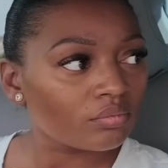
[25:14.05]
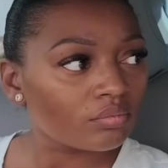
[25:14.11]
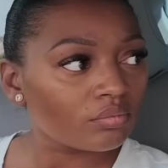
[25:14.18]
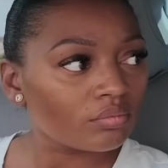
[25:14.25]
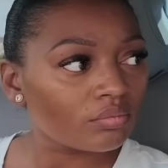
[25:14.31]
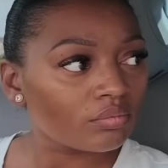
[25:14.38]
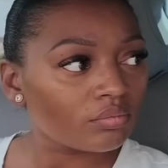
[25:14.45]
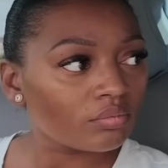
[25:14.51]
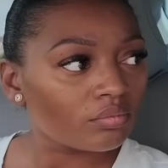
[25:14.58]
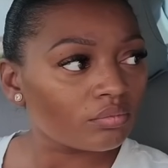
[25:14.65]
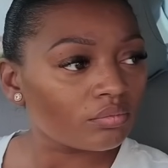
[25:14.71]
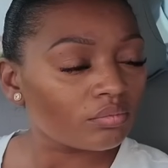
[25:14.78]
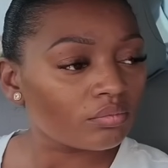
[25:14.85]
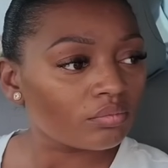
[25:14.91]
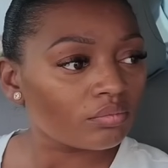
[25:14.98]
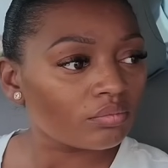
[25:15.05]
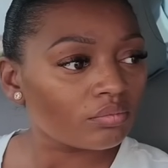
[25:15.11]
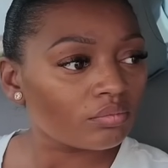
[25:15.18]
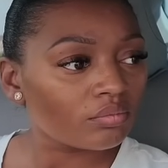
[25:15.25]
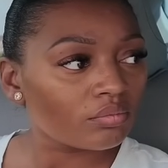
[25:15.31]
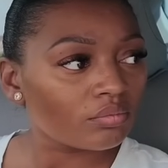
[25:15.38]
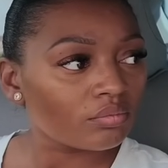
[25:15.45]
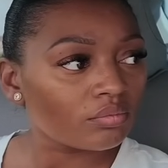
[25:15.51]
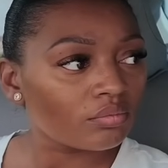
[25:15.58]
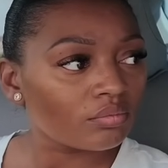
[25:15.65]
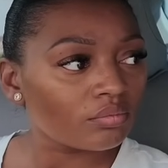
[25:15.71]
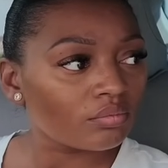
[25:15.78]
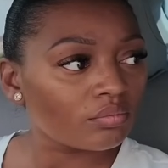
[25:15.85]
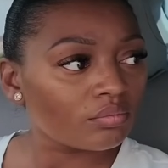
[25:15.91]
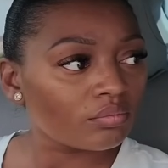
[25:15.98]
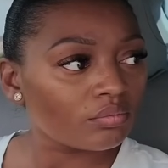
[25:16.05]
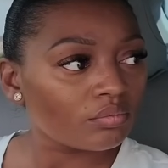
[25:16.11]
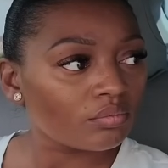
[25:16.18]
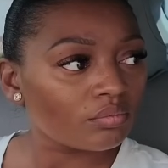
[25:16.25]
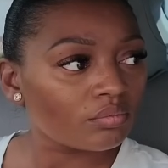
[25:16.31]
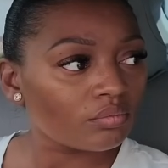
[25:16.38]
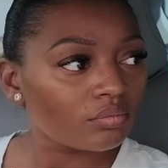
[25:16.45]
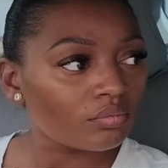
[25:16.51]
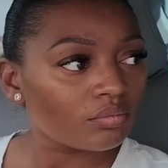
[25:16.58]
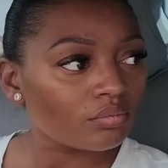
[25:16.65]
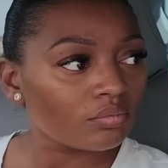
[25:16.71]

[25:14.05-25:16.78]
[no speech]